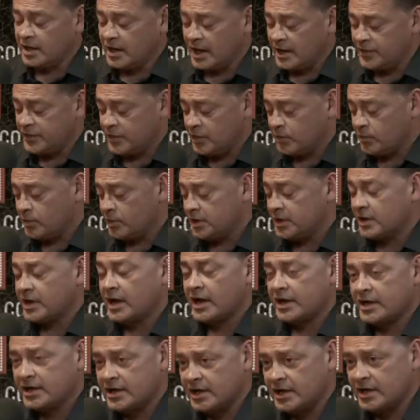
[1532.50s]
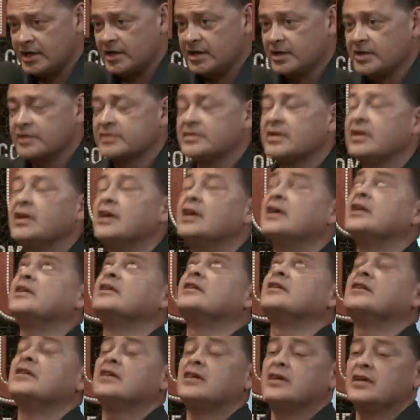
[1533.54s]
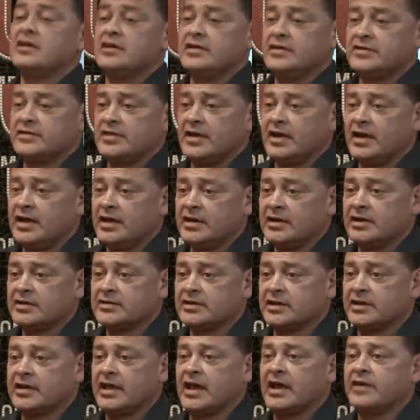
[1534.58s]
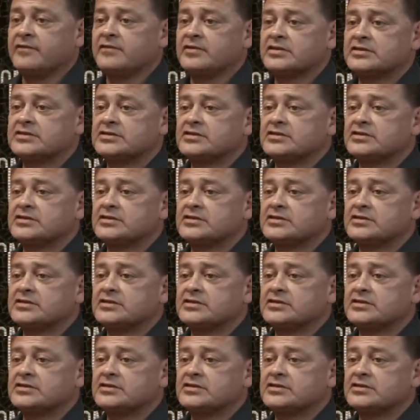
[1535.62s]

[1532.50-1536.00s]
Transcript: I think when he got hit, his head hit the canvas.